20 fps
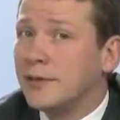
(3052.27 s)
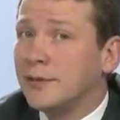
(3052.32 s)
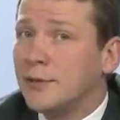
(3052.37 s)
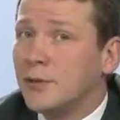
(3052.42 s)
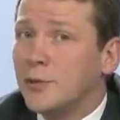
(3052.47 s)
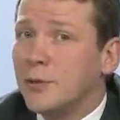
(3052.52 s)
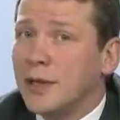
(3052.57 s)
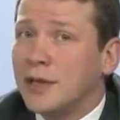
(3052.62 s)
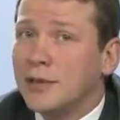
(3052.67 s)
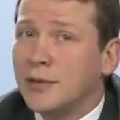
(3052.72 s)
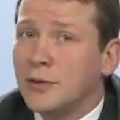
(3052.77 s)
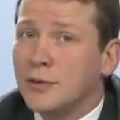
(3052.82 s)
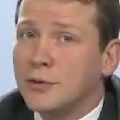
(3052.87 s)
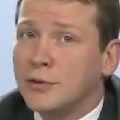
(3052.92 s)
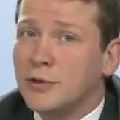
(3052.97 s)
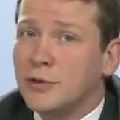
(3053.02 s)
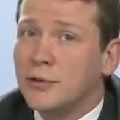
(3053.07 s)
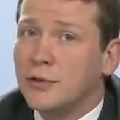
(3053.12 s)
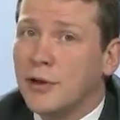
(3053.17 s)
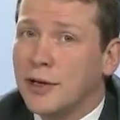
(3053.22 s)
And if you meet
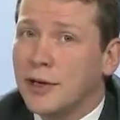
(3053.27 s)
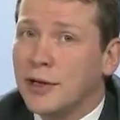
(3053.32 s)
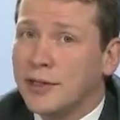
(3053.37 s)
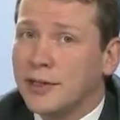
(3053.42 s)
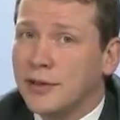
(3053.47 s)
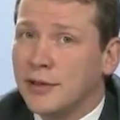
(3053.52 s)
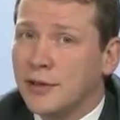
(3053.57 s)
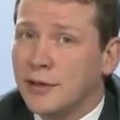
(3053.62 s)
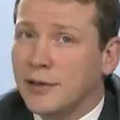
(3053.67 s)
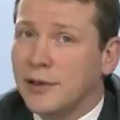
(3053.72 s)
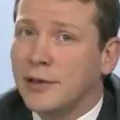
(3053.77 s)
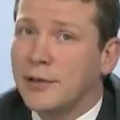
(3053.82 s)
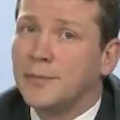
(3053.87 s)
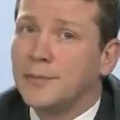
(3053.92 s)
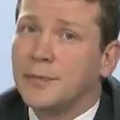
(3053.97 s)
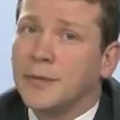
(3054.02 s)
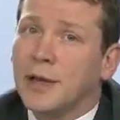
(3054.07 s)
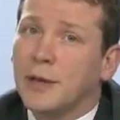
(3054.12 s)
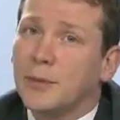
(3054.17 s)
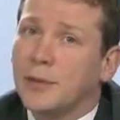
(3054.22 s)
those two criteria,
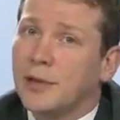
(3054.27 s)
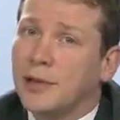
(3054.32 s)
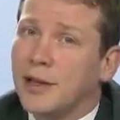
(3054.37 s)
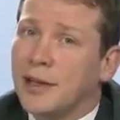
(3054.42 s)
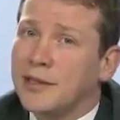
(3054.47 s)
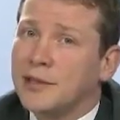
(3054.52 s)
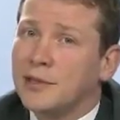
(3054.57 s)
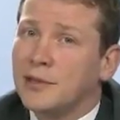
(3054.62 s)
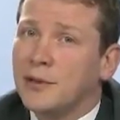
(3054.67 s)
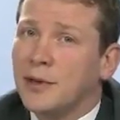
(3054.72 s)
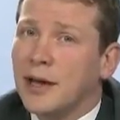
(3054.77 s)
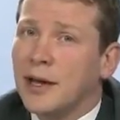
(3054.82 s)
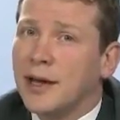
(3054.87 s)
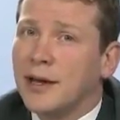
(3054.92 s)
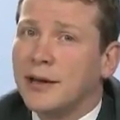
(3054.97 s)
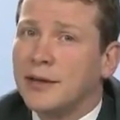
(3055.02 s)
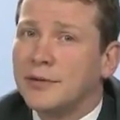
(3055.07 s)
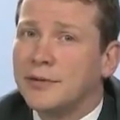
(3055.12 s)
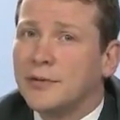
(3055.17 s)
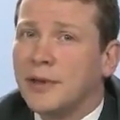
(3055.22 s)
plus you
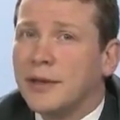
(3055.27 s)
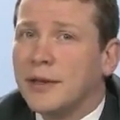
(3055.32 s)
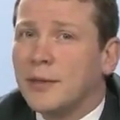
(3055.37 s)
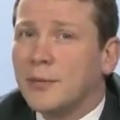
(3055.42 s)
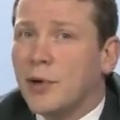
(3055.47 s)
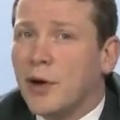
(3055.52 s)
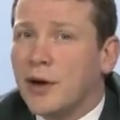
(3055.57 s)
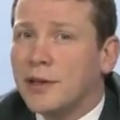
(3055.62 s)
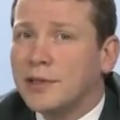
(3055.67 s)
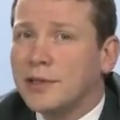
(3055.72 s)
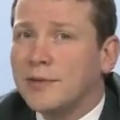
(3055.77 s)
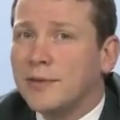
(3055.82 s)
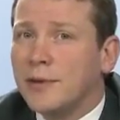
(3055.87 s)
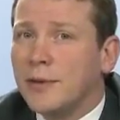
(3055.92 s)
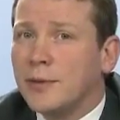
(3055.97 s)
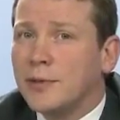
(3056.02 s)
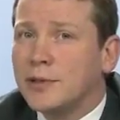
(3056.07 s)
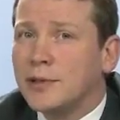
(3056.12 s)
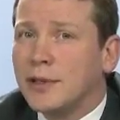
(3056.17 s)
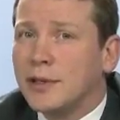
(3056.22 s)
have positive
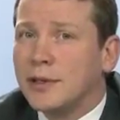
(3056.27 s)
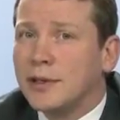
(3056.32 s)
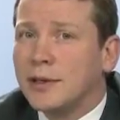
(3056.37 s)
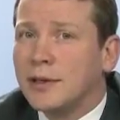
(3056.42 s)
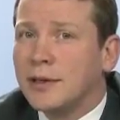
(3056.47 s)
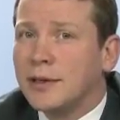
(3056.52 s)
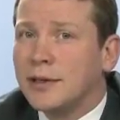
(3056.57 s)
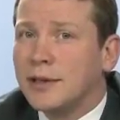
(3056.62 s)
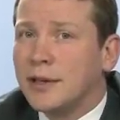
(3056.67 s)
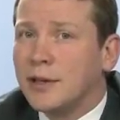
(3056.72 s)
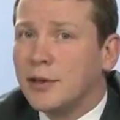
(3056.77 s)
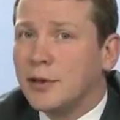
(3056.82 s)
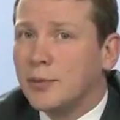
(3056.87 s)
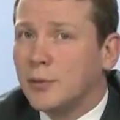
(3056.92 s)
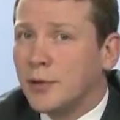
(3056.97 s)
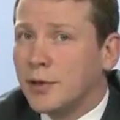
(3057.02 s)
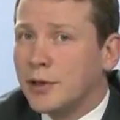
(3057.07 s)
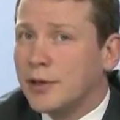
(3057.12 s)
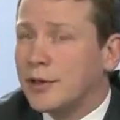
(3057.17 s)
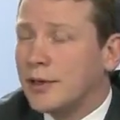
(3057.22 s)
imaging, then you can
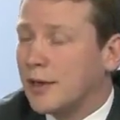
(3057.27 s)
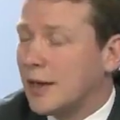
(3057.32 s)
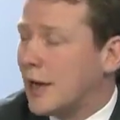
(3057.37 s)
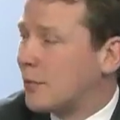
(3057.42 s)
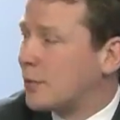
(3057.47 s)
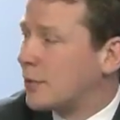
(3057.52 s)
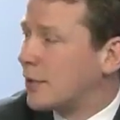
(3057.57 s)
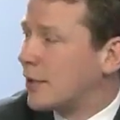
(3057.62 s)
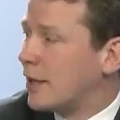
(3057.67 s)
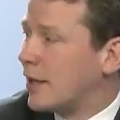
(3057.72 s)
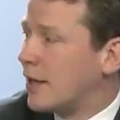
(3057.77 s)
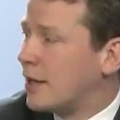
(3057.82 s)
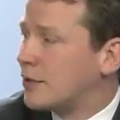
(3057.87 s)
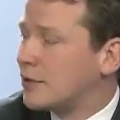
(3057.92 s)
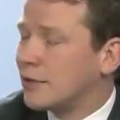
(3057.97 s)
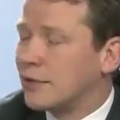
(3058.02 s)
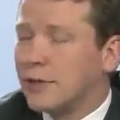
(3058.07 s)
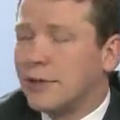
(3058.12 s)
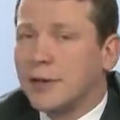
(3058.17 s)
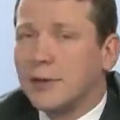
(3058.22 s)
put in an
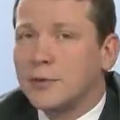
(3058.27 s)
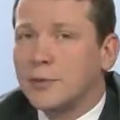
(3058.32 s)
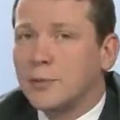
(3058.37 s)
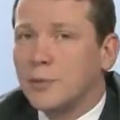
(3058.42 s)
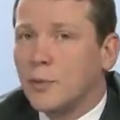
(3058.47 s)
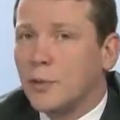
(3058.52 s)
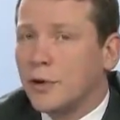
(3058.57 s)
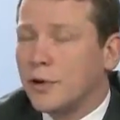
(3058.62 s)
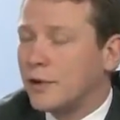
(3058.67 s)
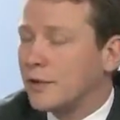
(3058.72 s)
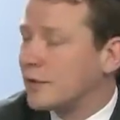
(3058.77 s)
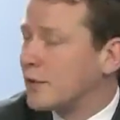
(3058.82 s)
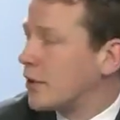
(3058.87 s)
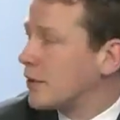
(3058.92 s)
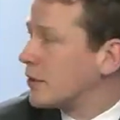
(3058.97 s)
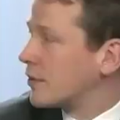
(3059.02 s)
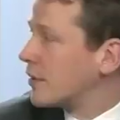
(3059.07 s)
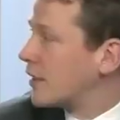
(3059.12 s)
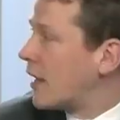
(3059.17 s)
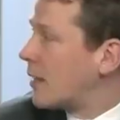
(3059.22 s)
application. And I was wondering if
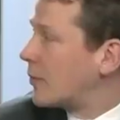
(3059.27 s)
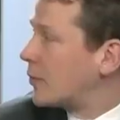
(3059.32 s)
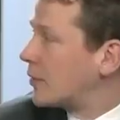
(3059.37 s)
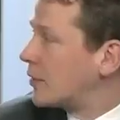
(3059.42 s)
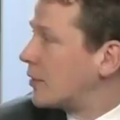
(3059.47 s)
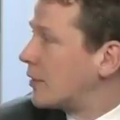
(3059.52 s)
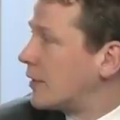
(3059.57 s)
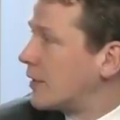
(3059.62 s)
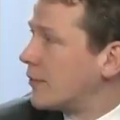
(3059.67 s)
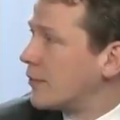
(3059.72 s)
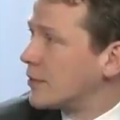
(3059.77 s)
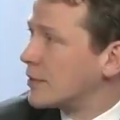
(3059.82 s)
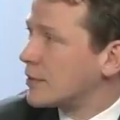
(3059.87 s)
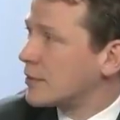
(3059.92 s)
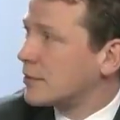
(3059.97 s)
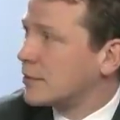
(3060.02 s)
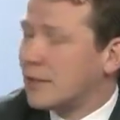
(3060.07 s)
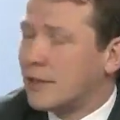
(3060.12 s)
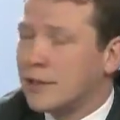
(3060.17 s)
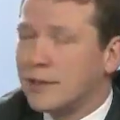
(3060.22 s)
Dr. Kaplan could give
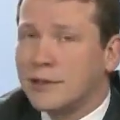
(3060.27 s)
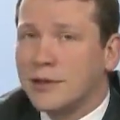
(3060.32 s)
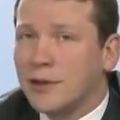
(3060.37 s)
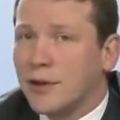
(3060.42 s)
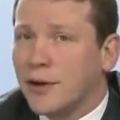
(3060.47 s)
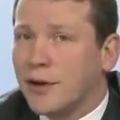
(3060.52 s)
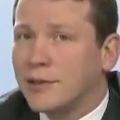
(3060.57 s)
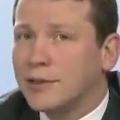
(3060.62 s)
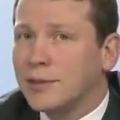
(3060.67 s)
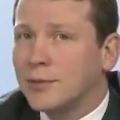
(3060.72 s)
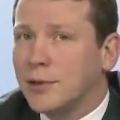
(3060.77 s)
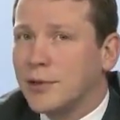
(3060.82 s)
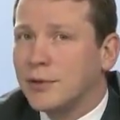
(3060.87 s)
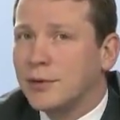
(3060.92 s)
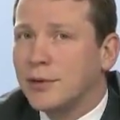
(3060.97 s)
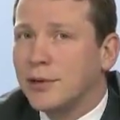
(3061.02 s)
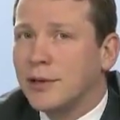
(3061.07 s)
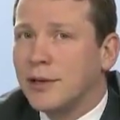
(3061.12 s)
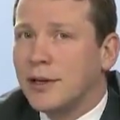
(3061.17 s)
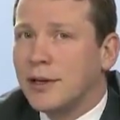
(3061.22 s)
us his thoughts
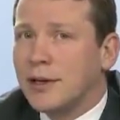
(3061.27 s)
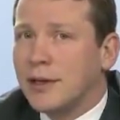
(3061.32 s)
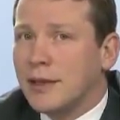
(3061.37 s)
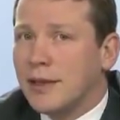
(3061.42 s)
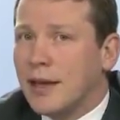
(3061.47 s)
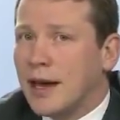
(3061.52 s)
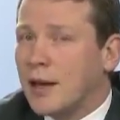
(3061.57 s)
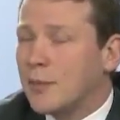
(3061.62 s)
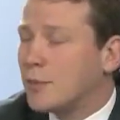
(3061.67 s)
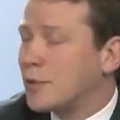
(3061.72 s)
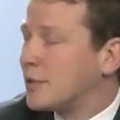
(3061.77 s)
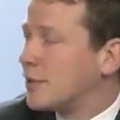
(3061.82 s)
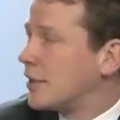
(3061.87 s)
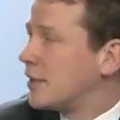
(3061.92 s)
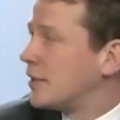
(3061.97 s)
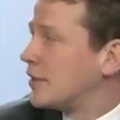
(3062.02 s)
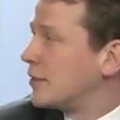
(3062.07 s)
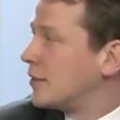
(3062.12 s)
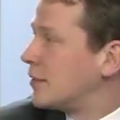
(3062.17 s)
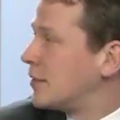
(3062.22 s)
about that
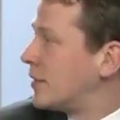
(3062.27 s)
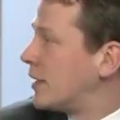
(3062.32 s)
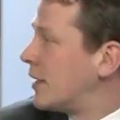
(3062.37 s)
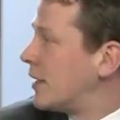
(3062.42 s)
particular